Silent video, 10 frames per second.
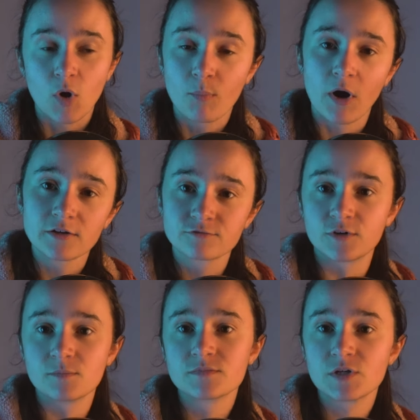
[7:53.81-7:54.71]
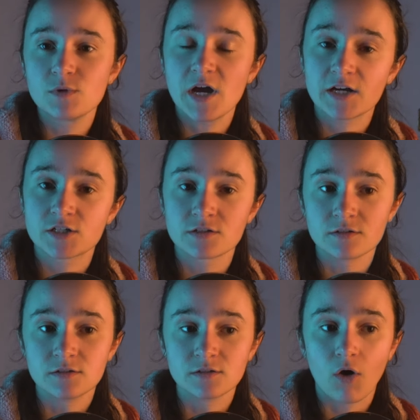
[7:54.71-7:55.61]
apart from the
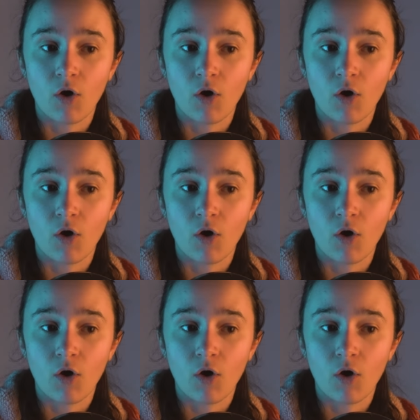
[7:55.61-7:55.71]
reaction